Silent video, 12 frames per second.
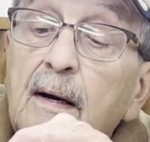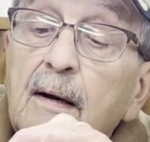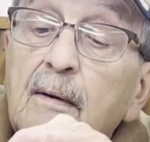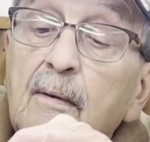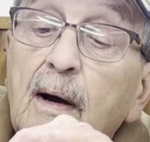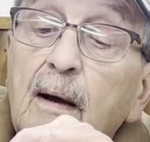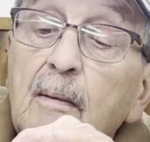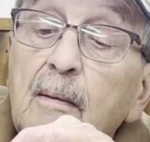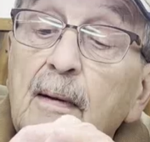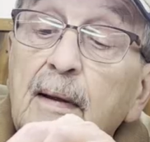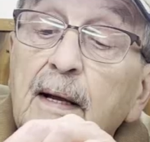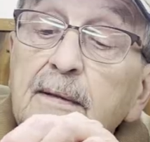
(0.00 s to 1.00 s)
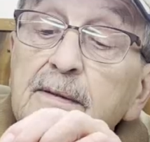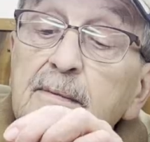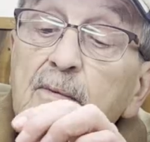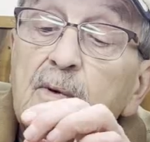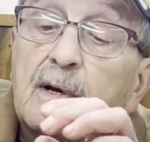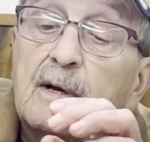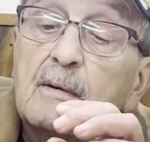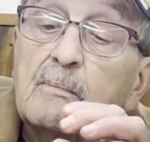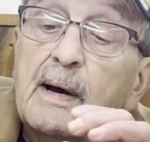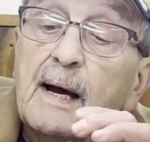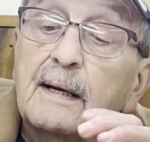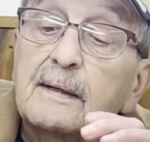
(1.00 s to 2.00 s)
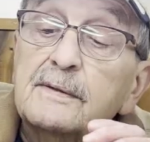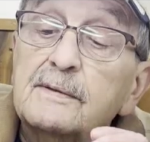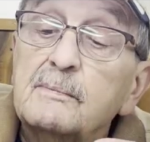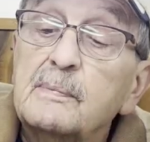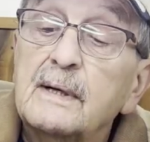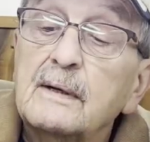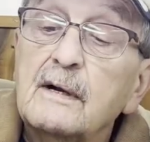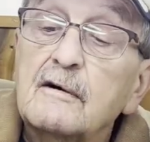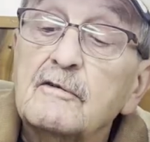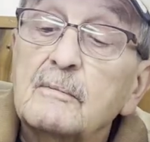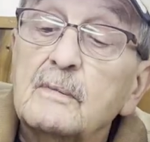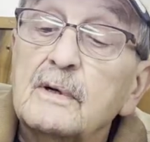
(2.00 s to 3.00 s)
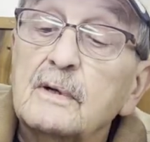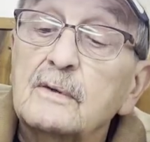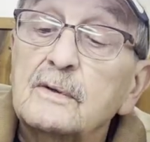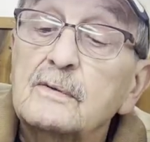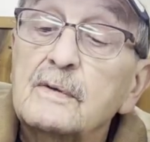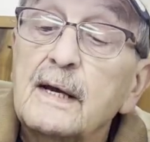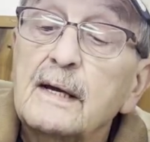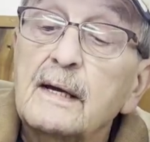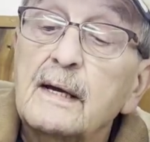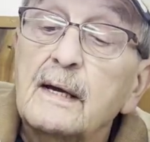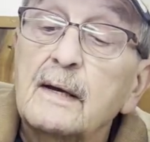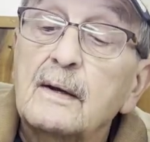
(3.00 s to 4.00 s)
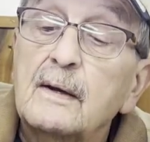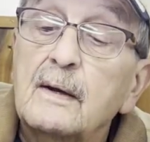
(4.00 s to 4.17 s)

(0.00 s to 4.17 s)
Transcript: Well, that's one in the back isn't big enough. I'm going to do that again.